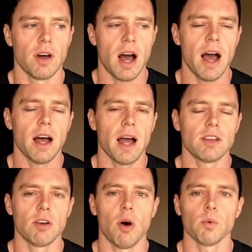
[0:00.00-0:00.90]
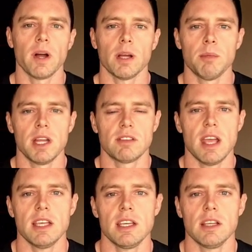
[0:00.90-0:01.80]
I don't recommend
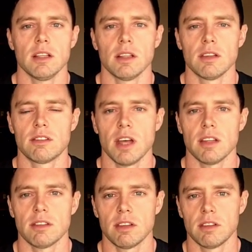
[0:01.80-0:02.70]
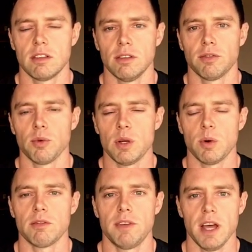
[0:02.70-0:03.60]
taking sets to
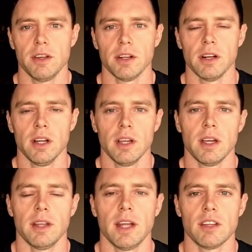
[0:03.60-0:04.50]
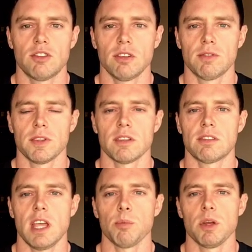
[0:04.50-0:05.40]
frequent failure, and that's just for the
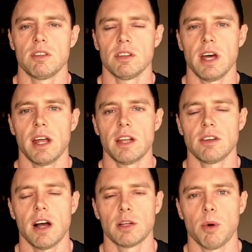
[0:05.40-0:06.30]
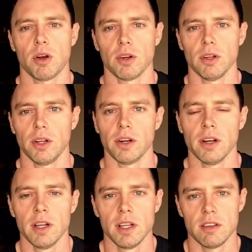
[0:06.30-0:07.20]
same reason that I talked about earlier,
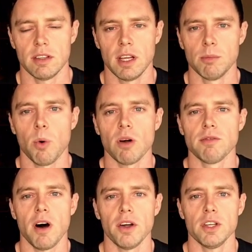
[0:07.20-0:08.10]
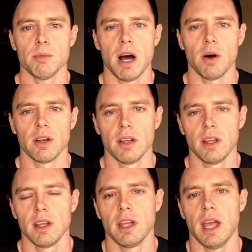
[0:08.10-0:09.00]
to get more volume out
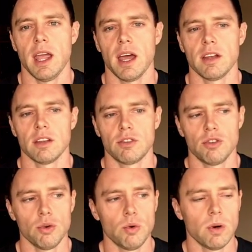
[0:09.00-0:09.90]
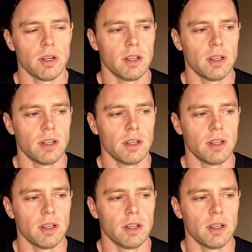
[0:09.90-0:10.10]
and to